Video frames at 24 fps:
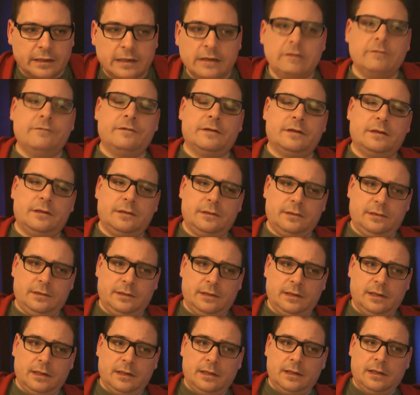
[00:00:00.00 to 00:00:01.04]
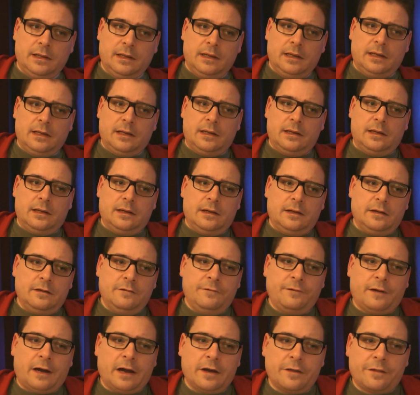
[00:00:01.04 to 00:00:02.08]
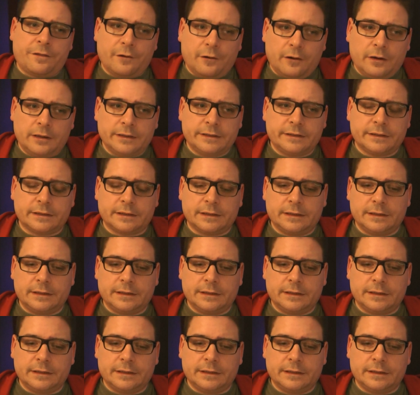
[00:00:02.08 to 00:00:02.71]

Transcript: even if I thought